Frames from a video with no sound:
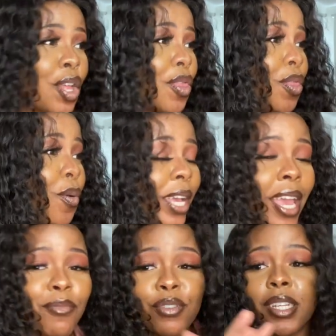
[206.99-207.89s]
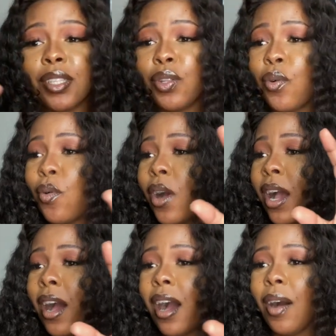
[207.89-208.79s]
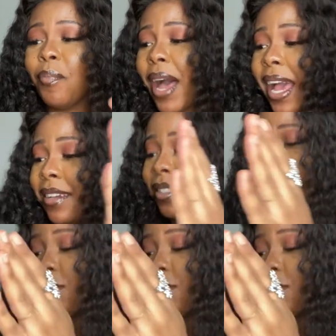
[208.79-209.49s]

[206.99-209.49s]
no cameras, no I